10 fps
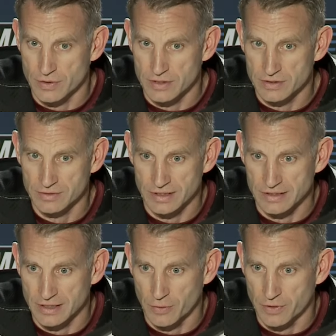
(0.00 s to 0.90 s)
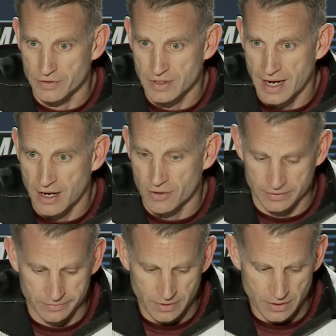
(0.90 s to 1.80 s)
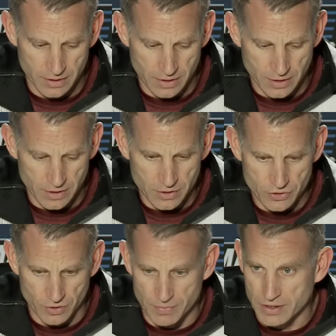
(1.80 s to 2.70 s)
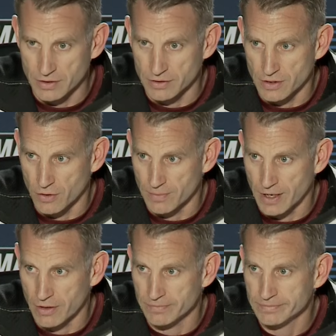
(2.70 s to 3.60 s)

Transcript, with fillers: He's he's here with us now, and should be good to go tomorrow.